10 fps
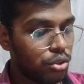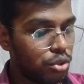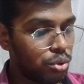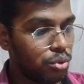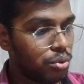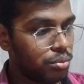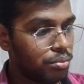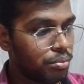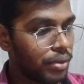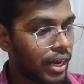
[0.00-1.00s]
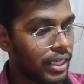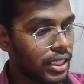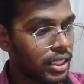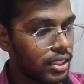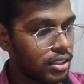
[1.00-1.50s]
You
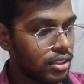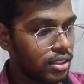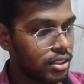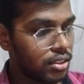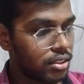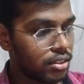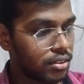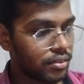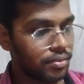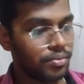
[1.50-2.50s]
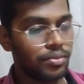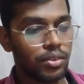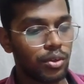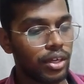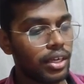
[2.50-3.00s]
practice.
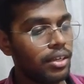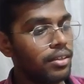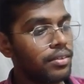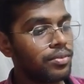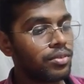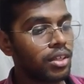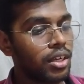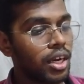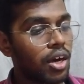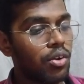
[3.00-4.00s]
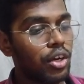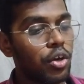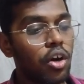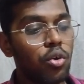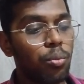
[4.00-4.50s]
Okay. Now
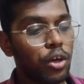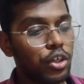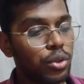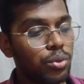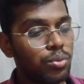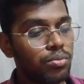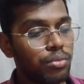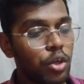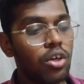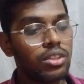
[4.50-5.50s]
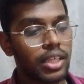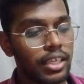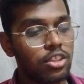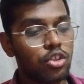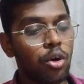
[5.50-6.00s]
click on Ubuntu because
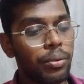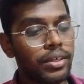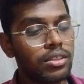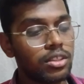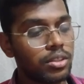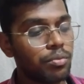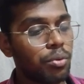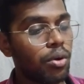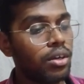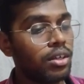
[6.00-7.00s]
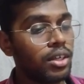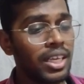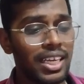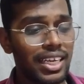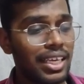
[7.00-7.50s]
that's the operating system we want.
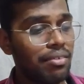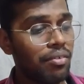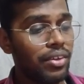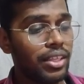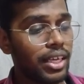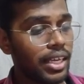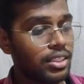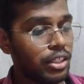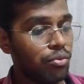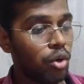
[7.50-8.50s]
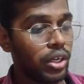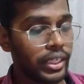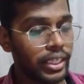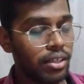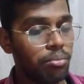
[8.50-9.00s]
Leave everything as default
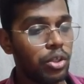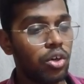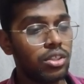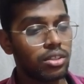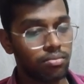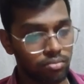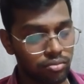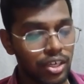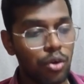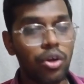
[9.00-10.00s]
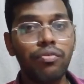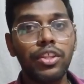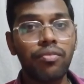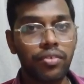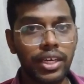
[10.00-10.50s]
here because we are going
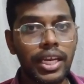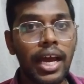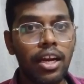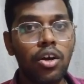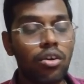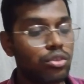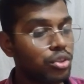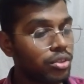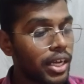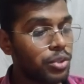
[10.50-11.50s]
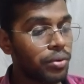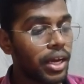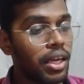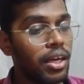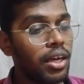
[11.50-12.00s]
for the free tier account. So that's
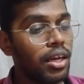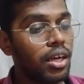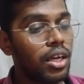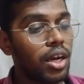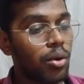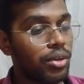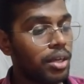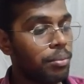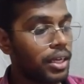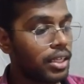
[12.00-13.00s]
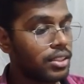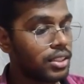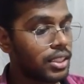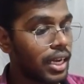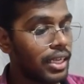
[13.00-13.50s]
why. Now key pair,
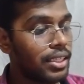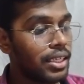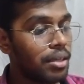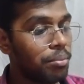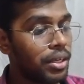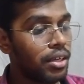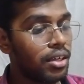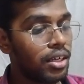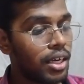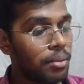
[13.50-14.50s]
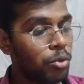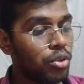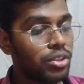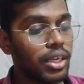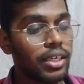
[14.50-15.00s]
let's select the key pair. Uh, I'm
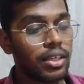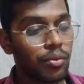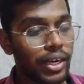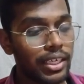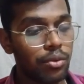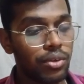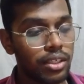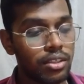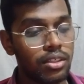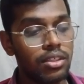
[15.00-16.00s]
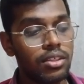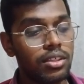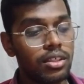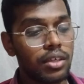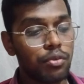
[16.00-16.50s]
going to select YT1.
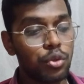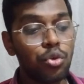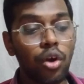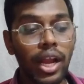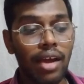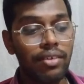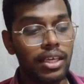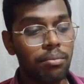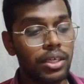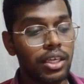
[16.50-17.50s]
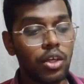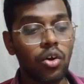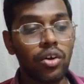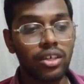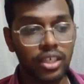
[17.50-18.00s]
If you do not have a key pair,
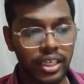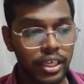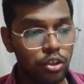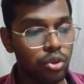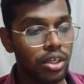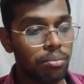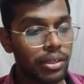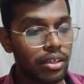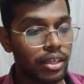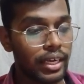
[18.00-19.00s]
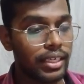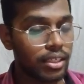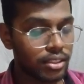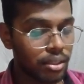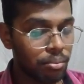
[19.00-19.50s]
click on create new key pair,
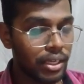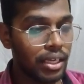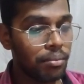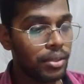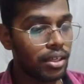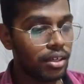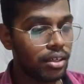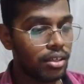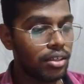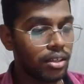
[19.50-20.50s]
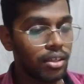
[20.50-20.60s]
enter some name here